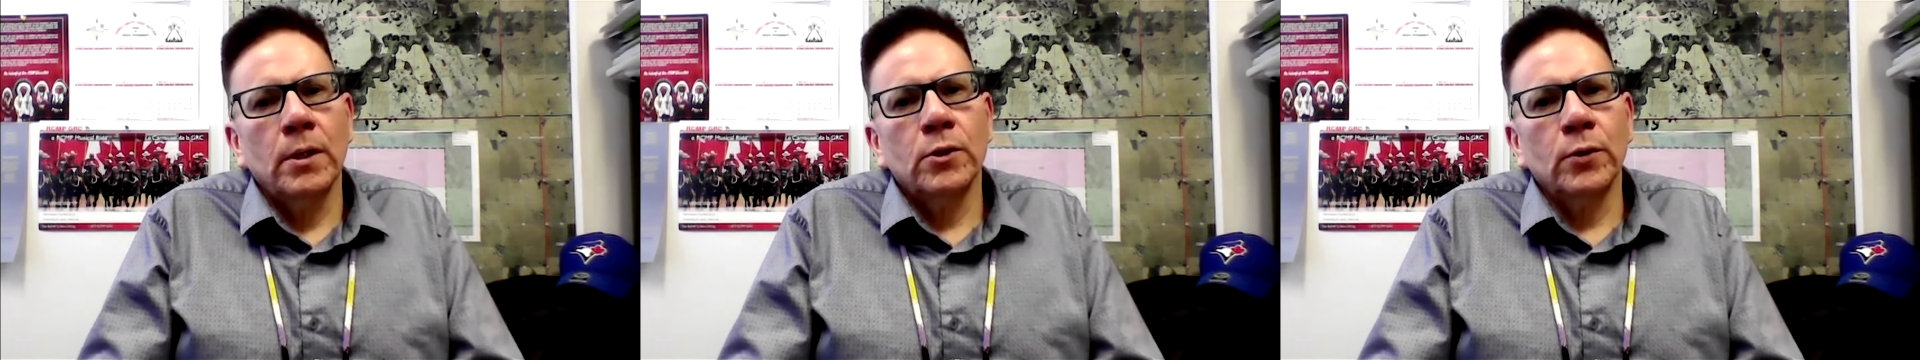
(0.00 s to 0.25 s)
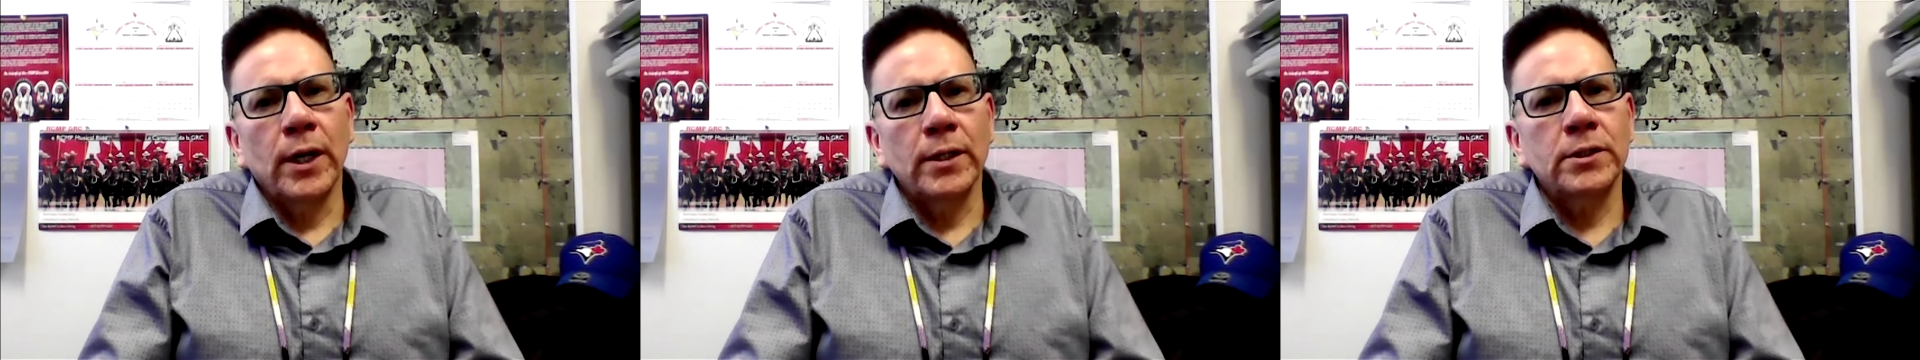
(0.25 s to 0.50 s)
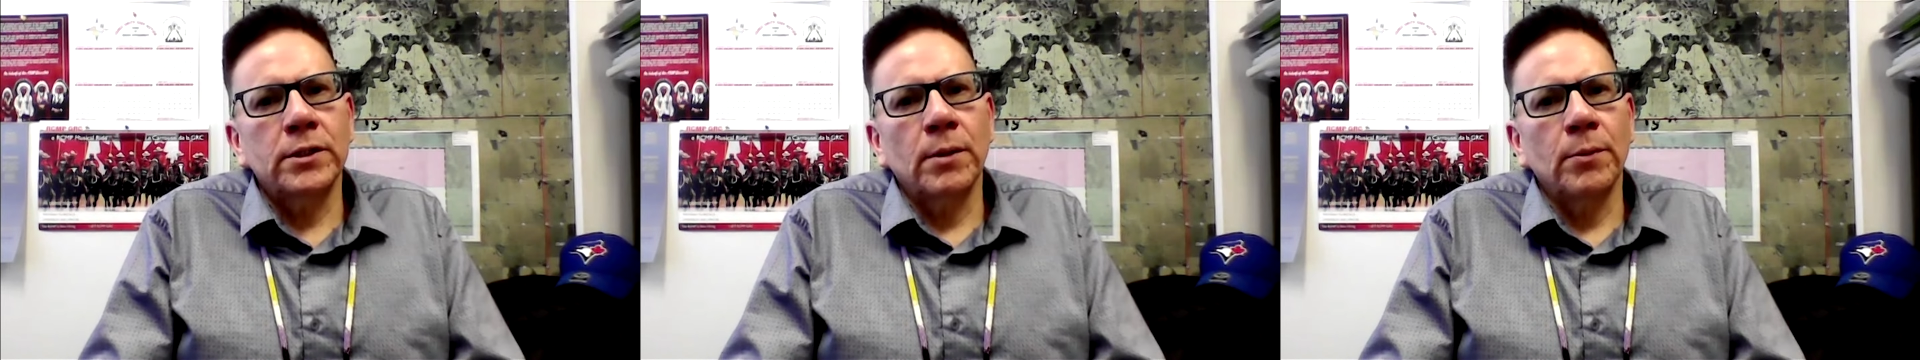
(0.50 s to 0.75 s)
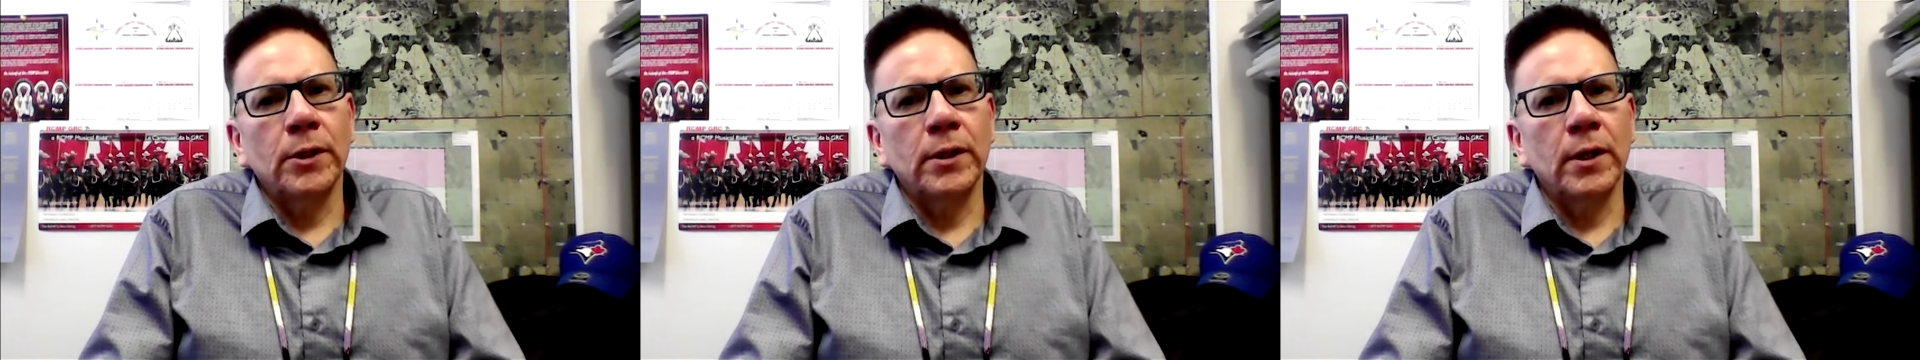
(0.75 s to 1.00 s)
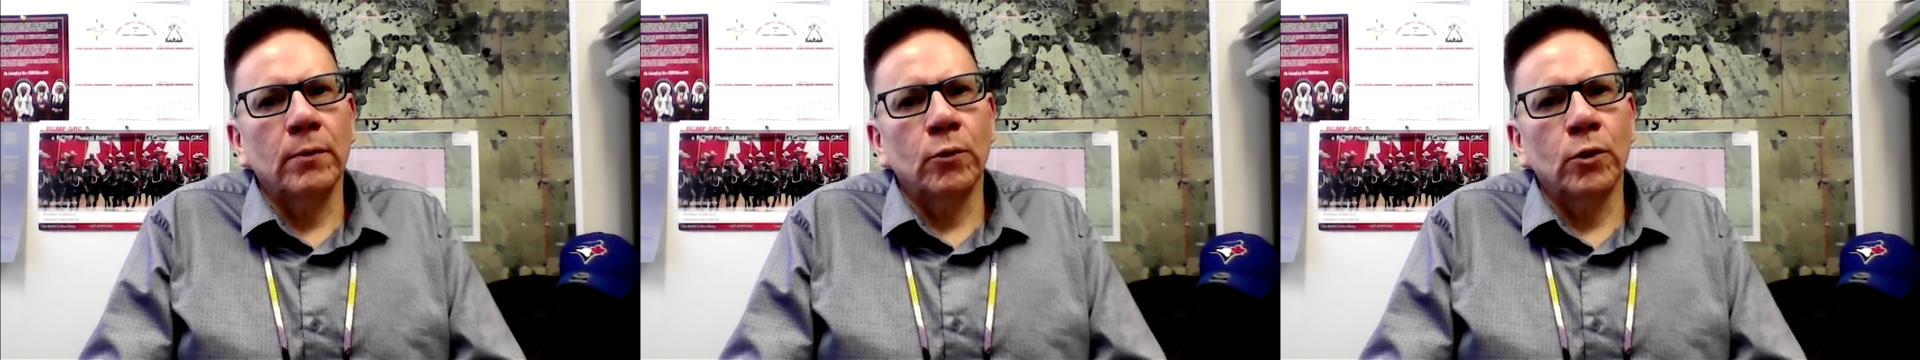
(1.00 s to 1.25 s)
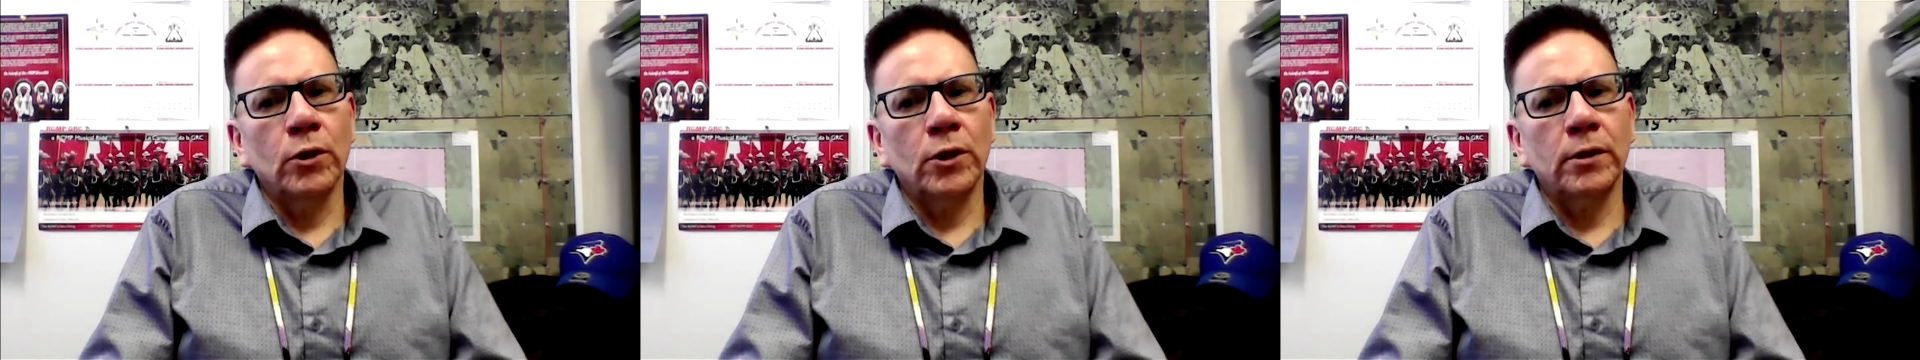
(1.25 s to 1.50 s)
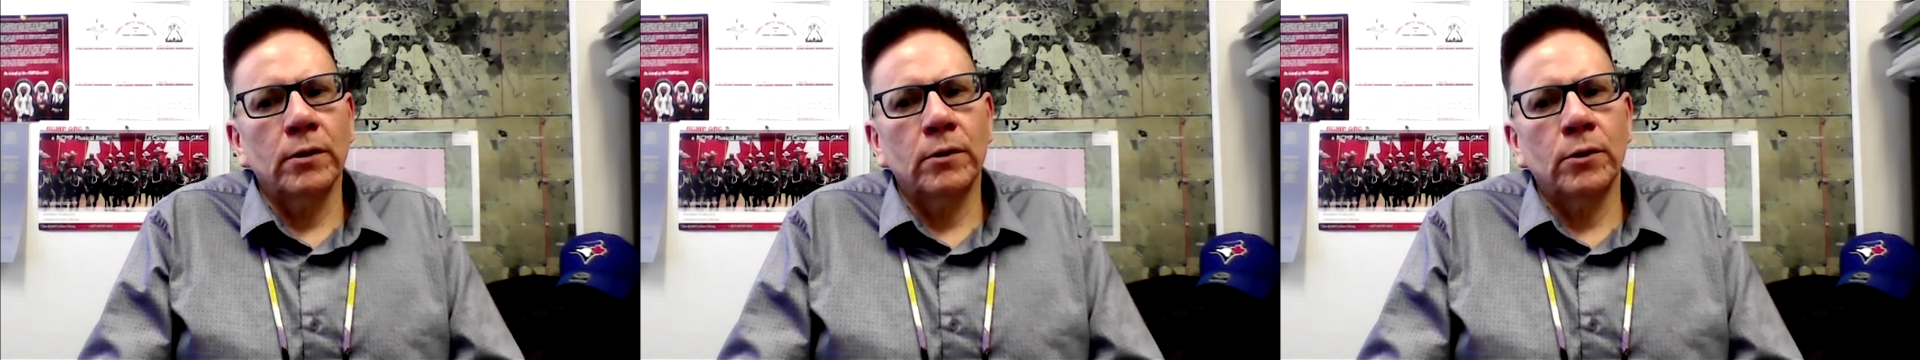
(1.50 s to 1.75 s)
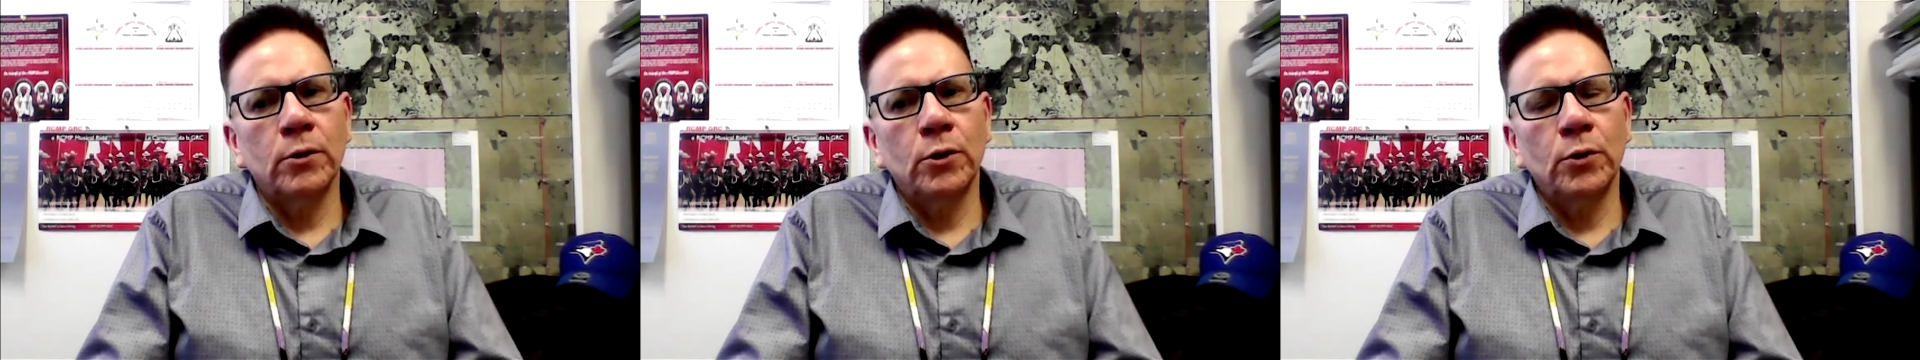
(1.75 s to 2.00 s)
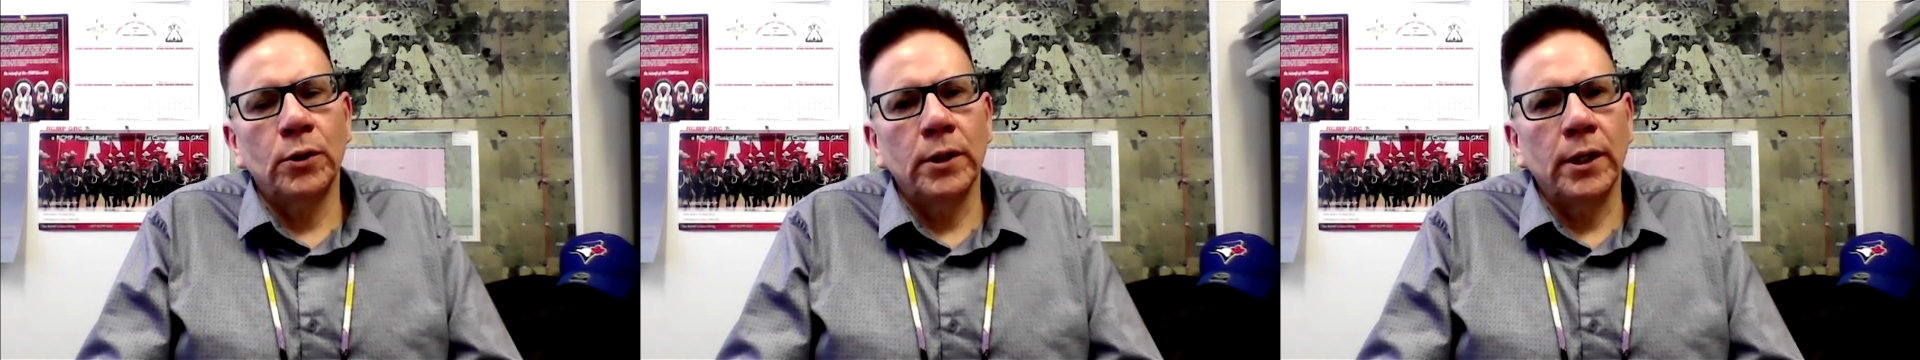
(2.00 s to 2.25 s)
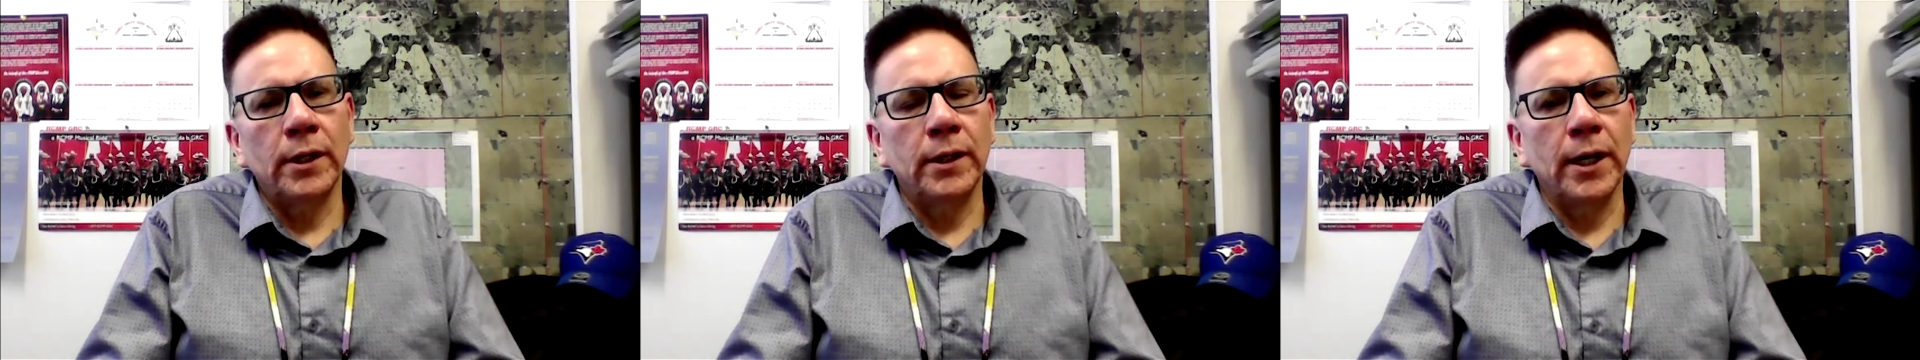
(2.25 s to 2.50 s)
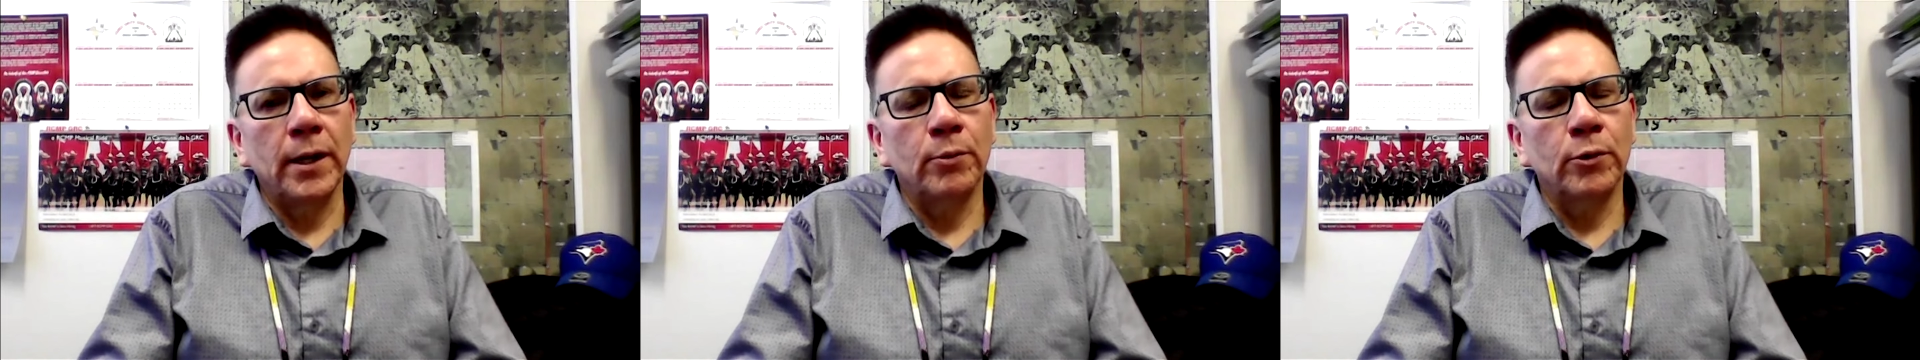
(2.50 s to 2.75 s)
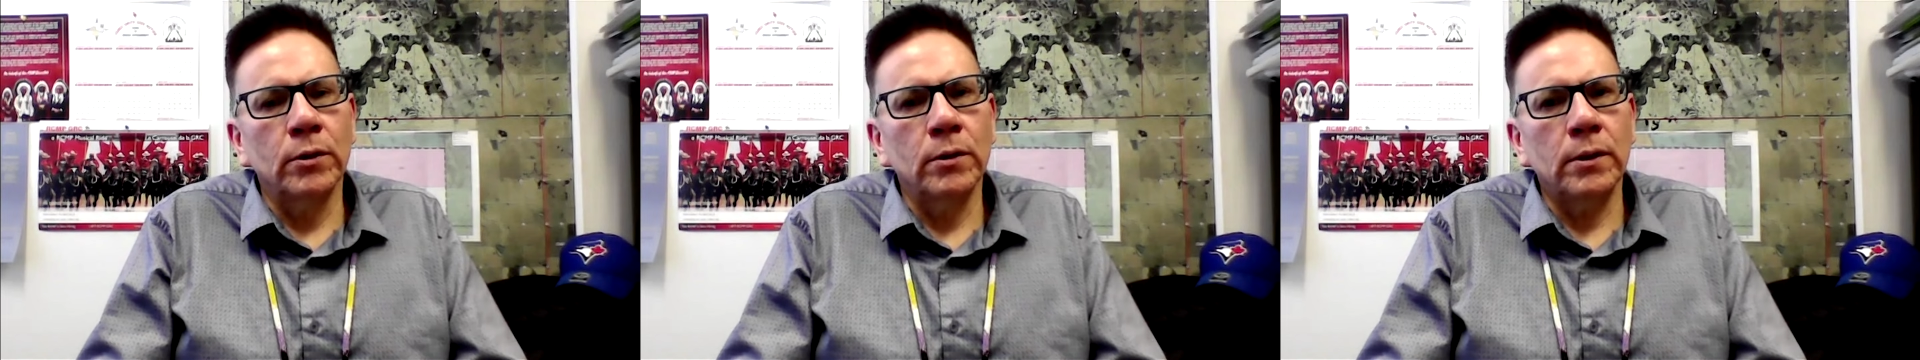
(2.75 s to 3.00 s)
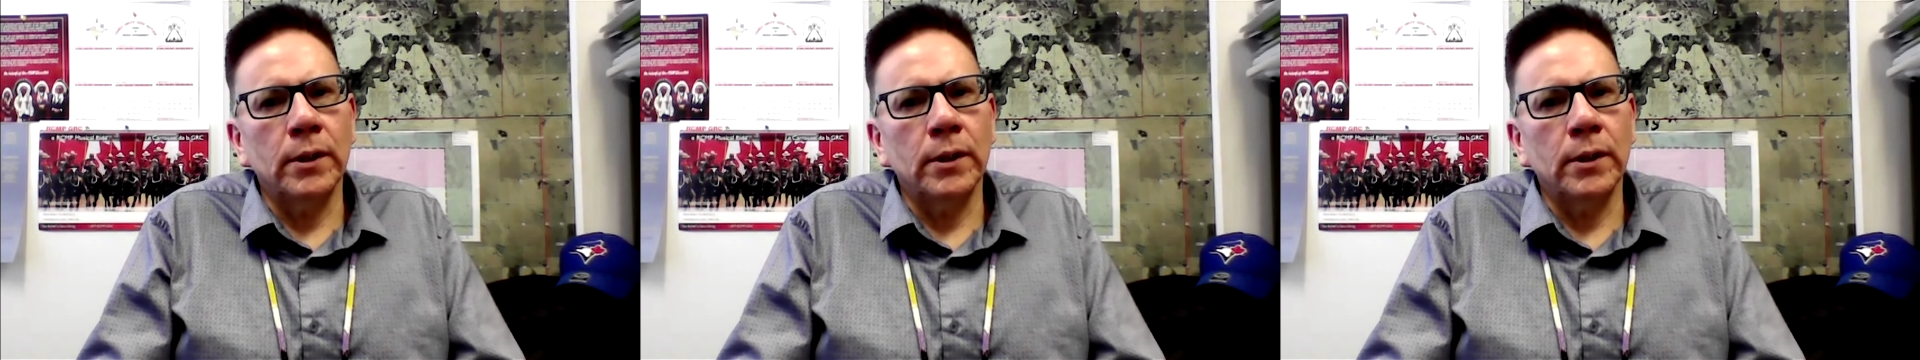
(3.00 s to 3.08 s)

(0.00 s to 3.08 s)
So that's something that we're looking to do in April.